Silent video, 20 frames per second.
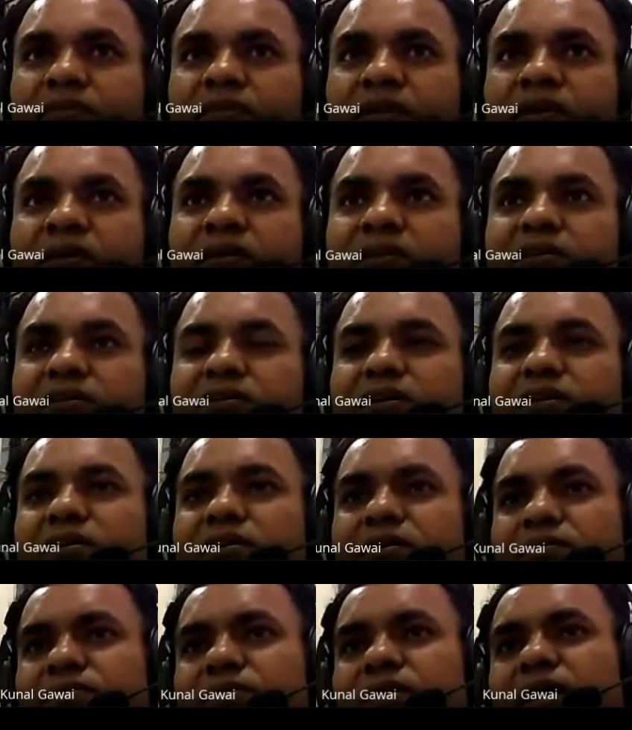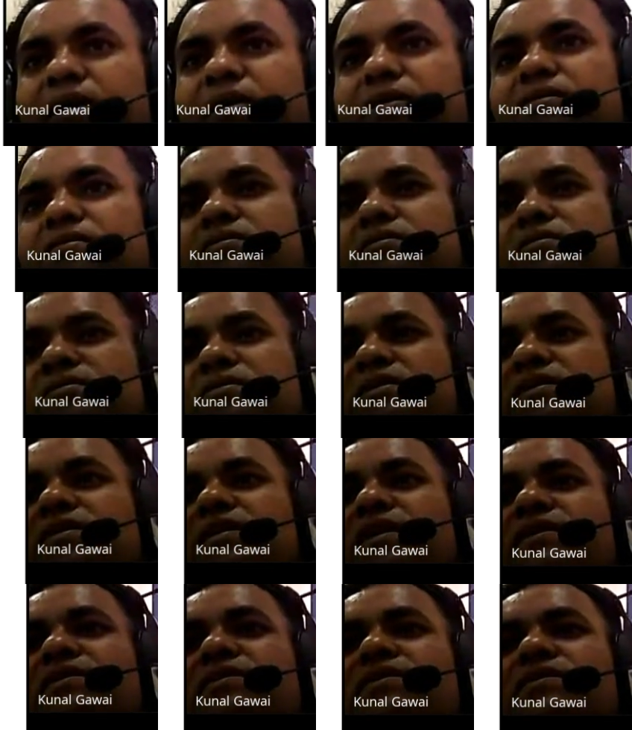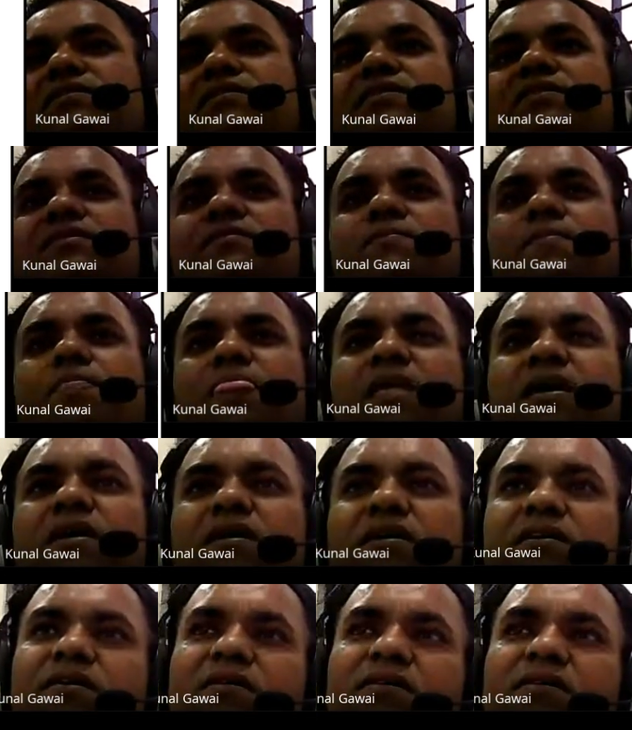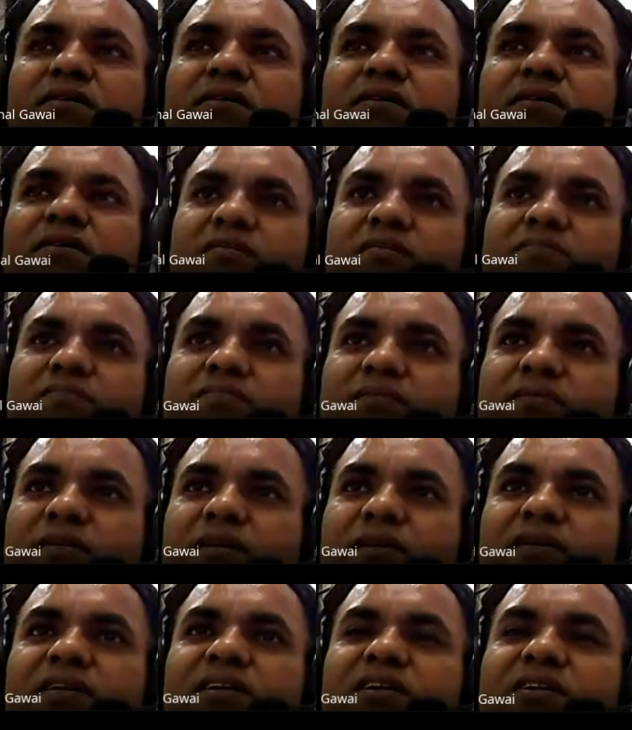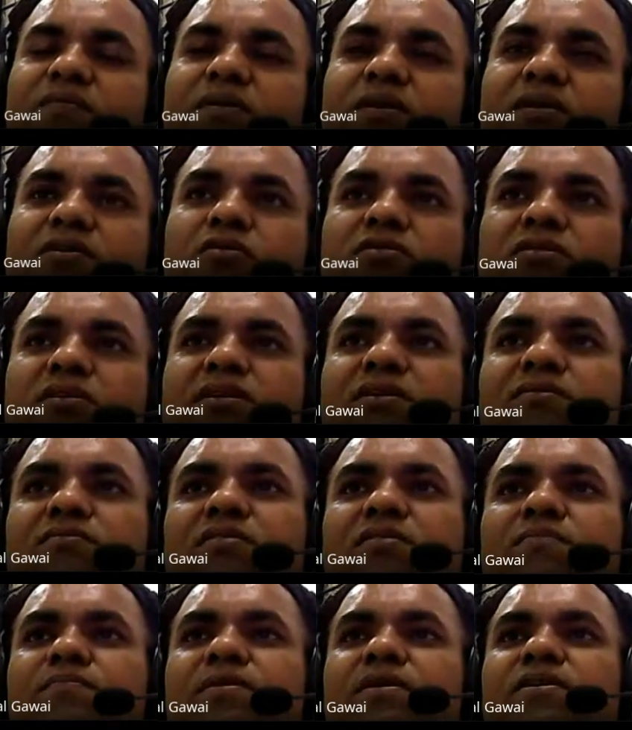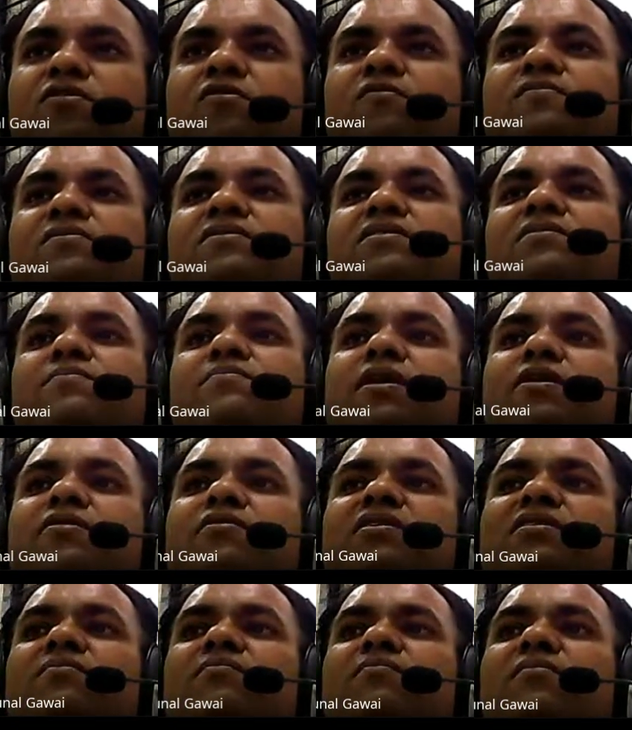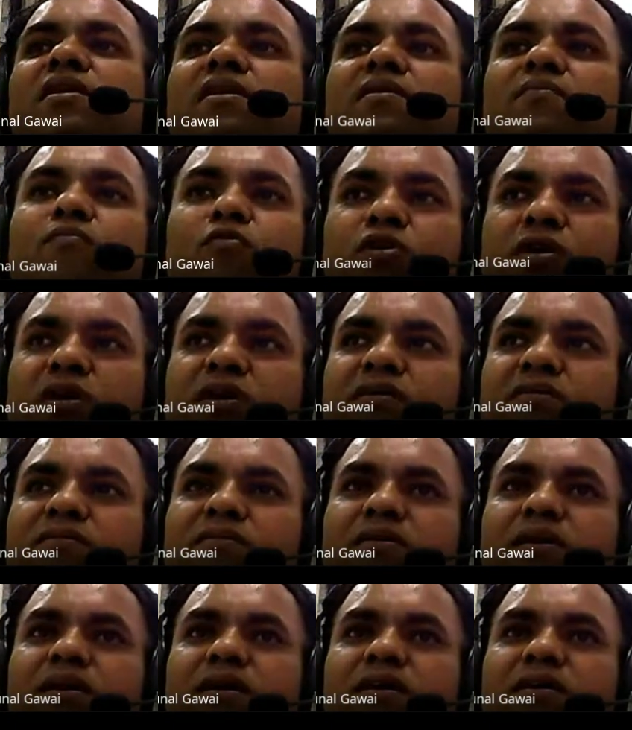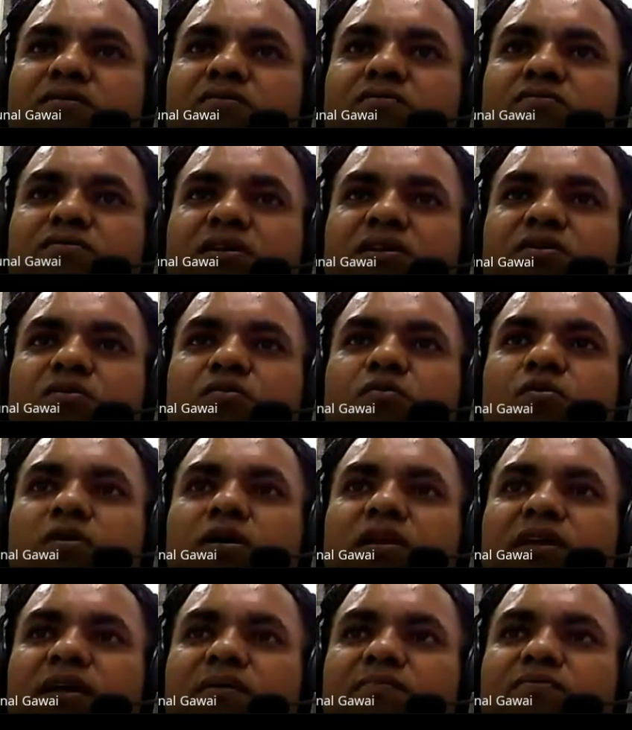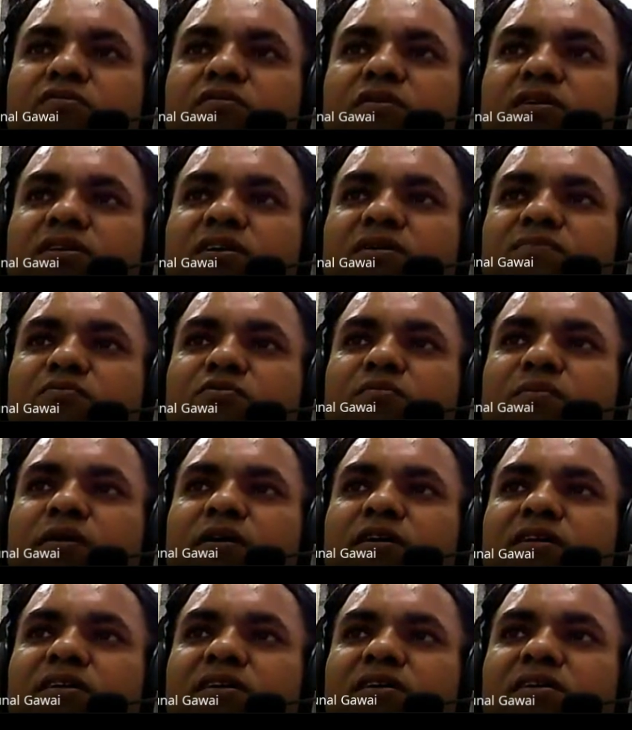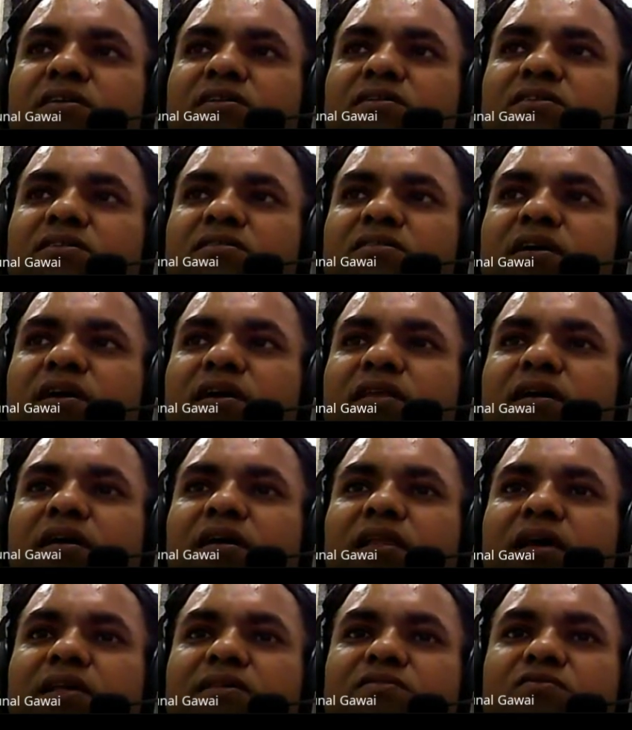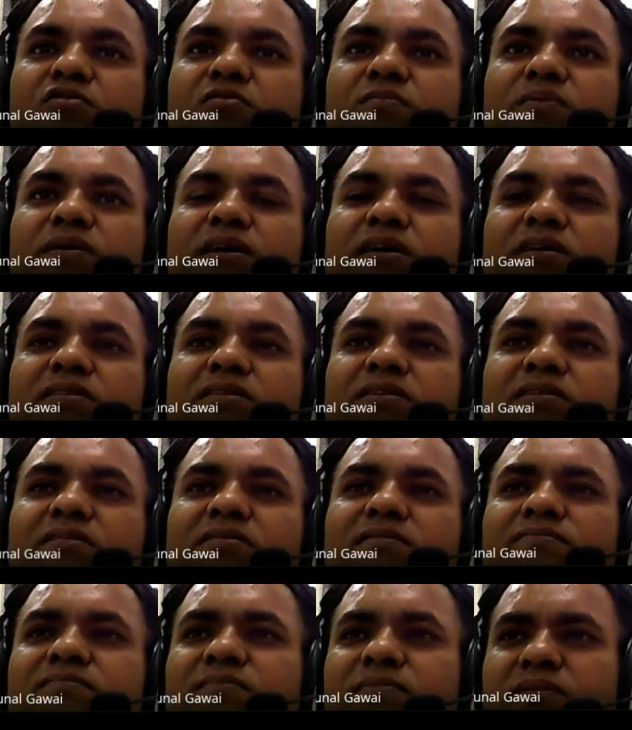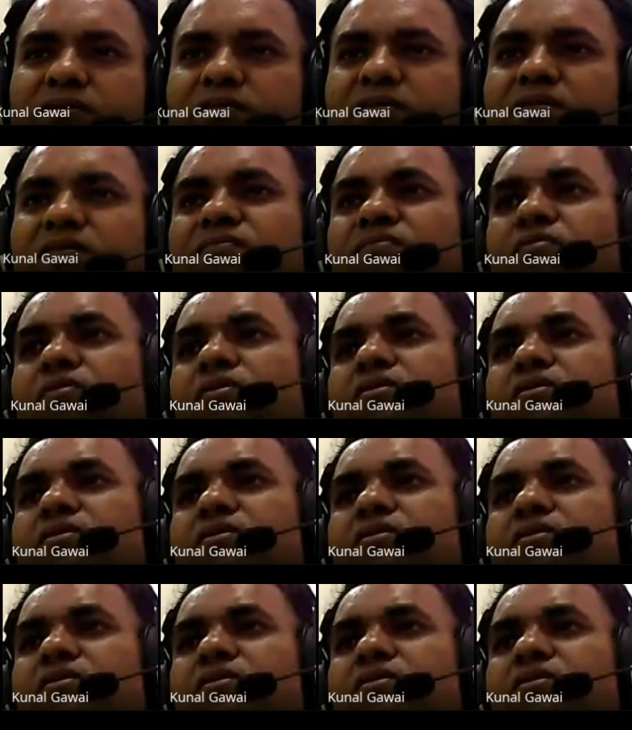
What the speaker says: initially, and in later year we did work on the development of symbiotic milk pudding using co-encapsulated probiotic culture and L-ascorbic acid. For